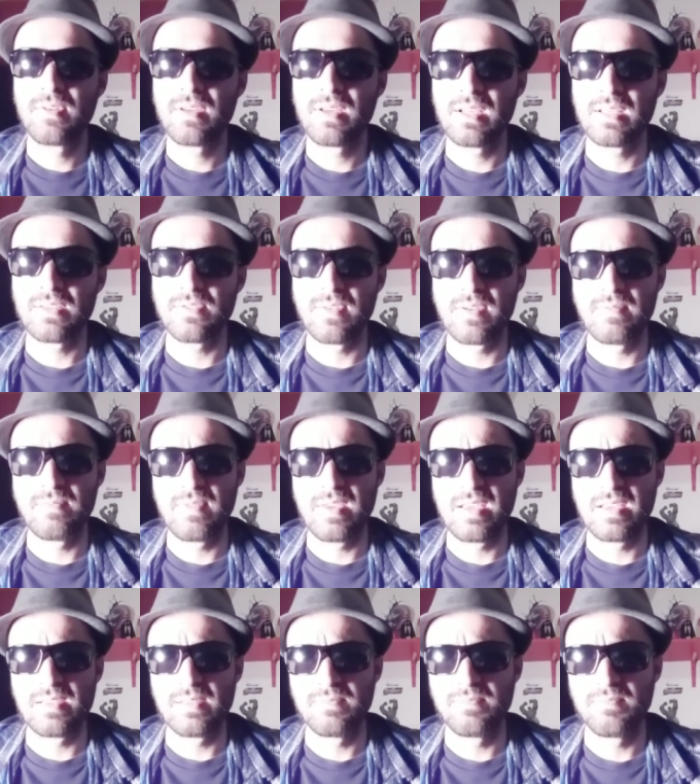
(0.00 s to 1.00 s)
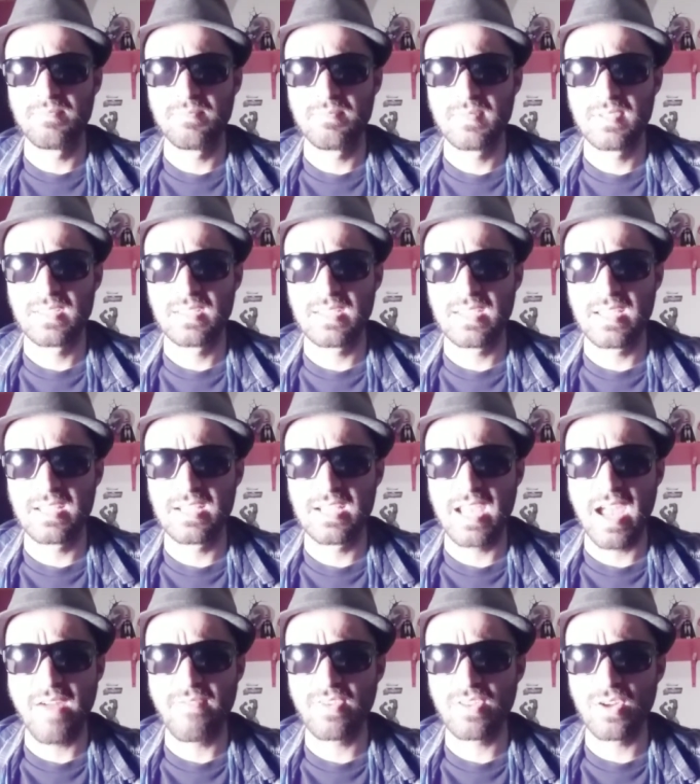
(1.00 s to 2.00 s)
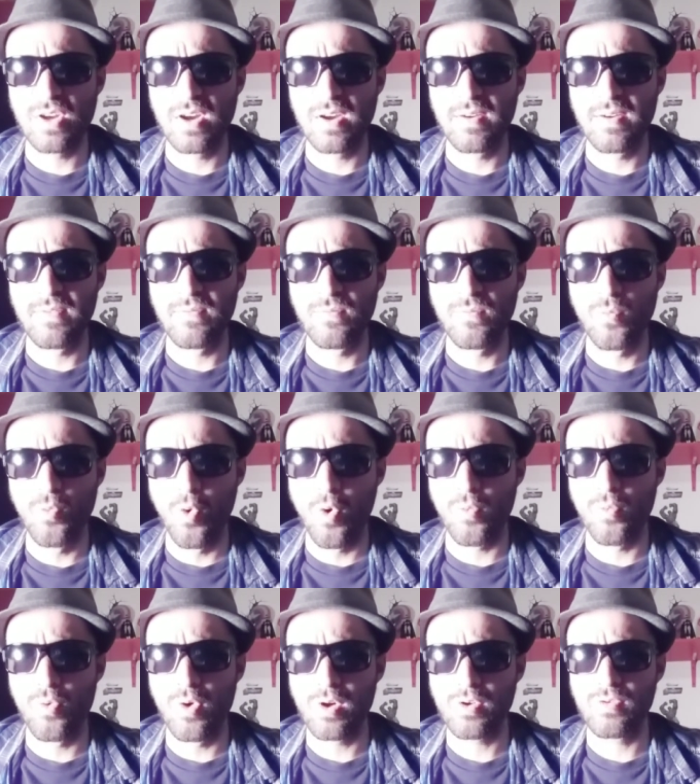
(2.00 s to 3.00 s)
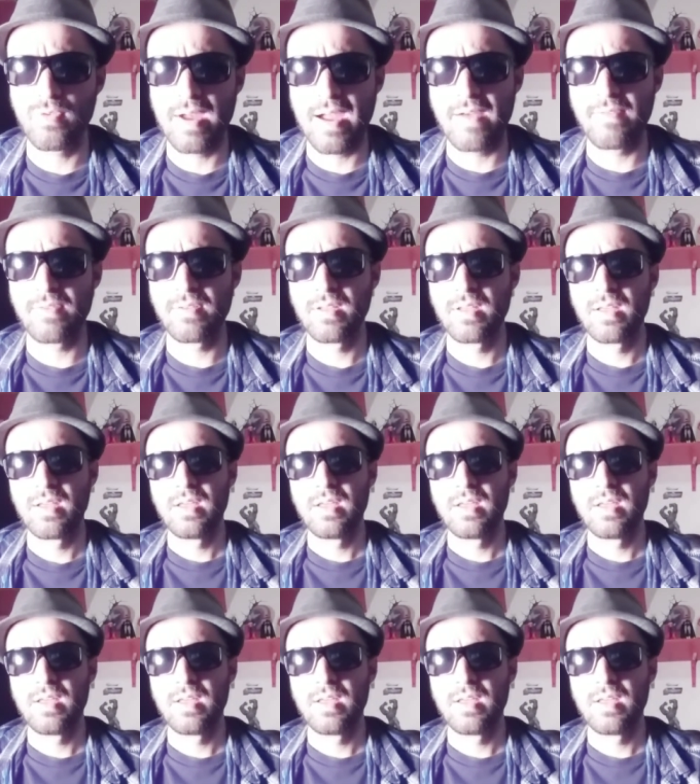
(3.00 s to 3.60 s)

considering he's a CG avatar of World of Warcraft.